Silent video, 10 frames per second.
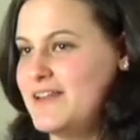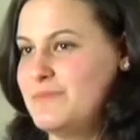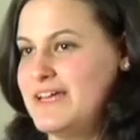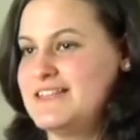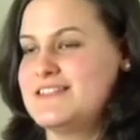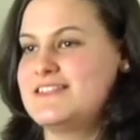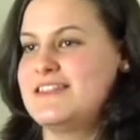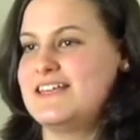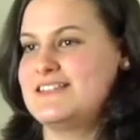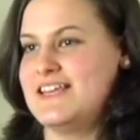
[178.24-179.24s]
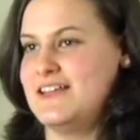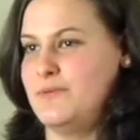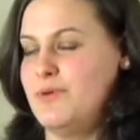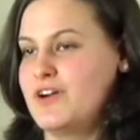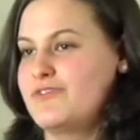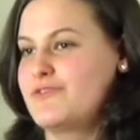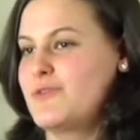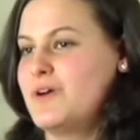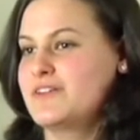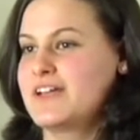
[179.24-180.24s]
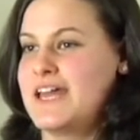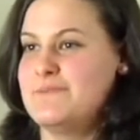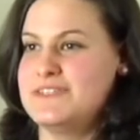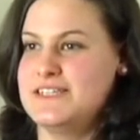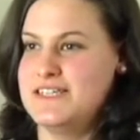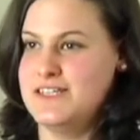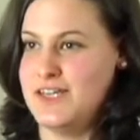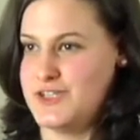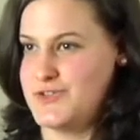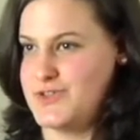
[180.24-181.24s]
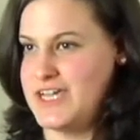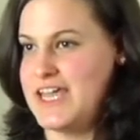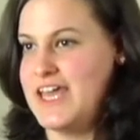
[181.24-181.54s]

elements that set it apart from other games in the industry.